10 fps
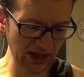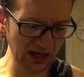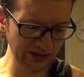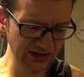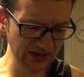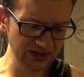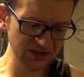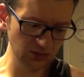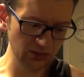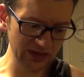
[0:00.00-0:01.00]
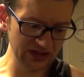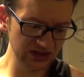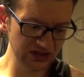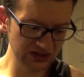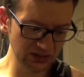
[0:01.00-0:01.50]
I think this one will be
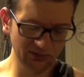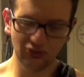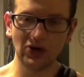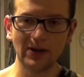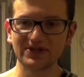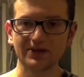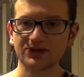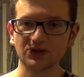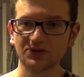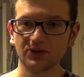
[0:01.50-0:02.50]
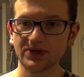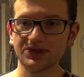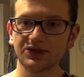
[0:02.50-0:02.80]
prime territory for